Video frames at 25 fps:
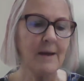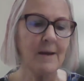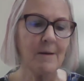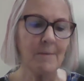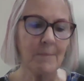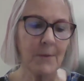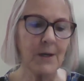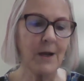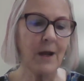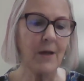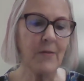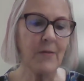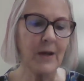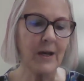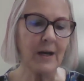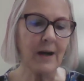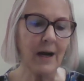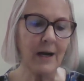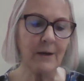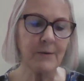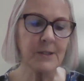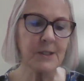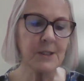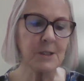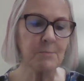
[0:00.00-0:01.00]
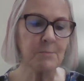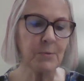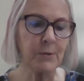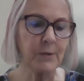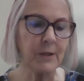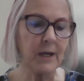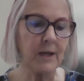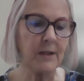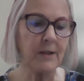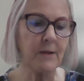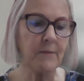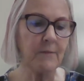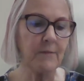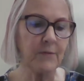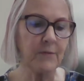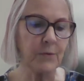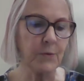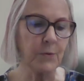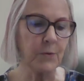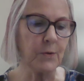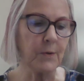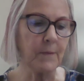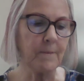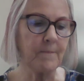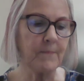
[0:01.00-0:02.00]
but I think I was playing the
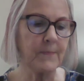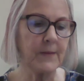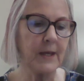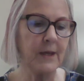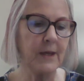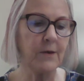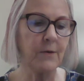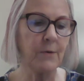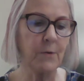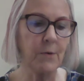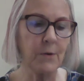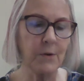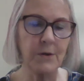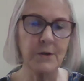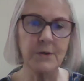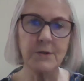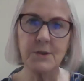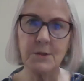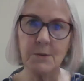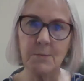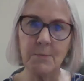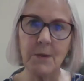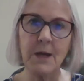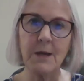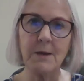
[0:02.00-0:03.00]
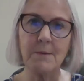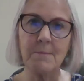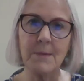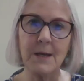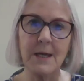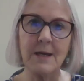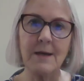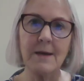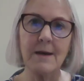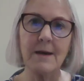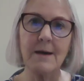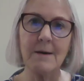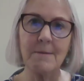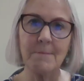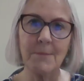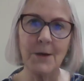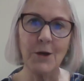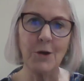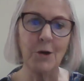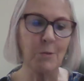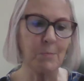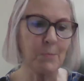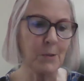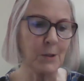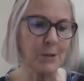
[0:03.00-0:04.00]
fool in order to make me a
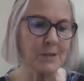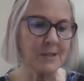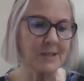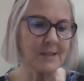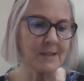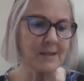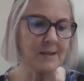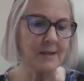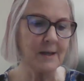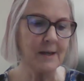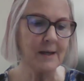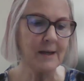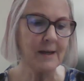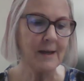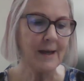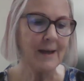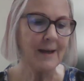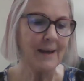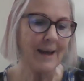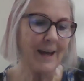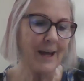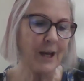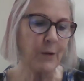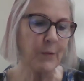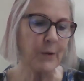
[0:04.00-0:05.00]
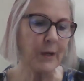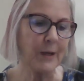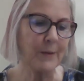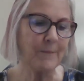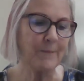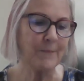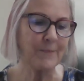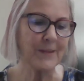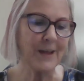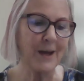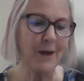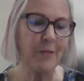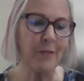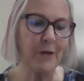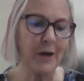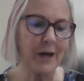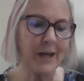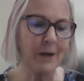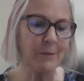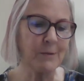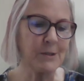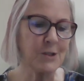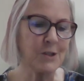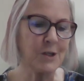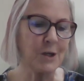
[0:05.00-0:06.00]
better person. Anyway, I thought
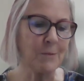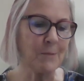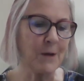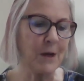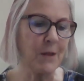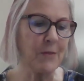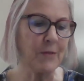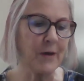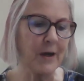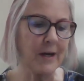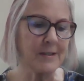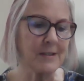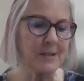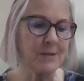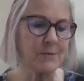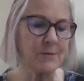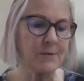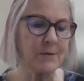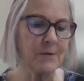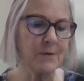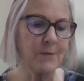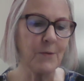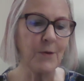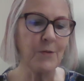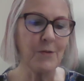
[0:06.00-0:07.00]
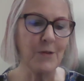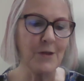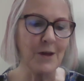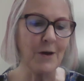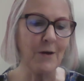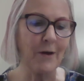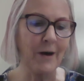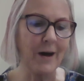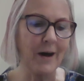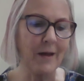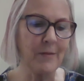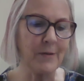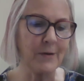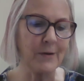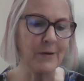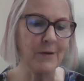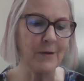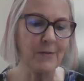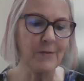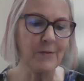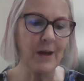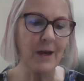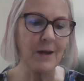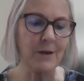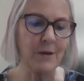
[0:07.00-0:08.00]
I would share my thoughts with the author.
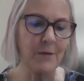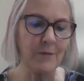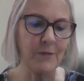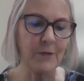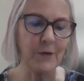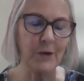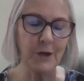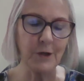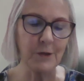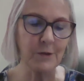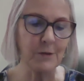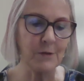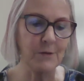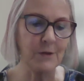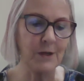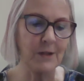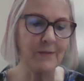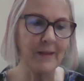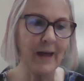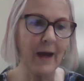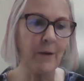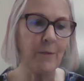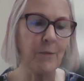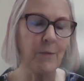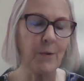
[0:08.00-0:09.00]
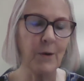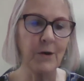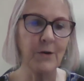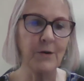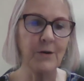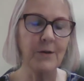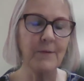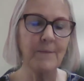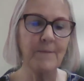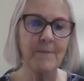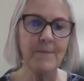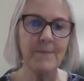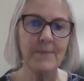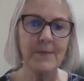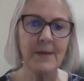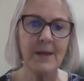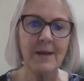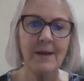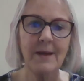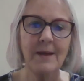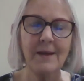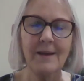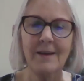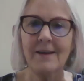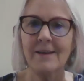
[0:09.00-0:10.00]
Thank you for including that word."
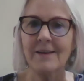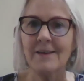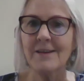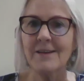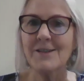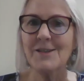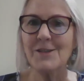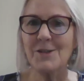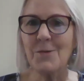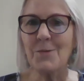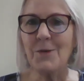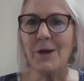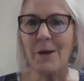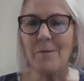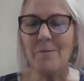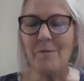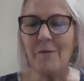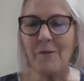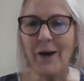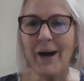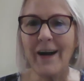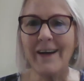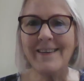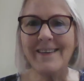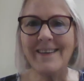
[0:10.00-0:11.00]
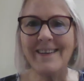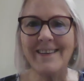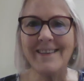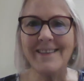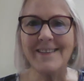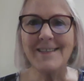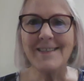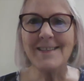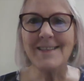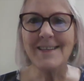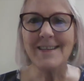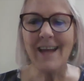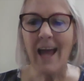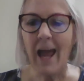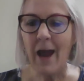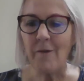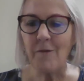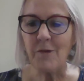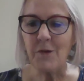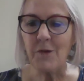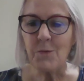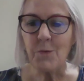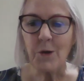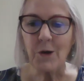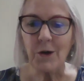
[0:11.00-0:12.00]
So what I'm finding is that
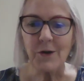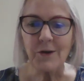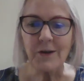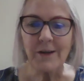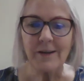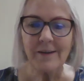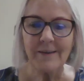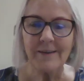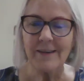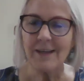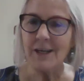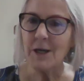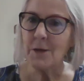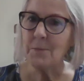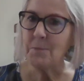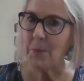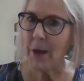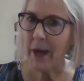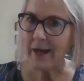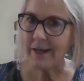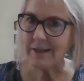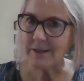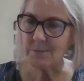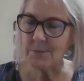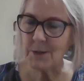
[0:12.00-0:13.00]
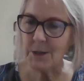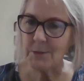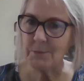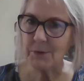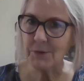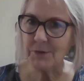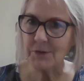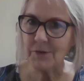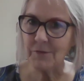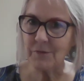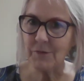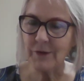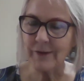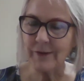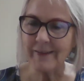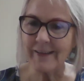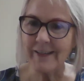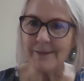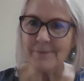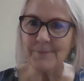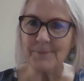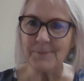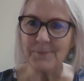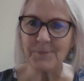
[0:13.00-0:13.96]
every word impacts people differently.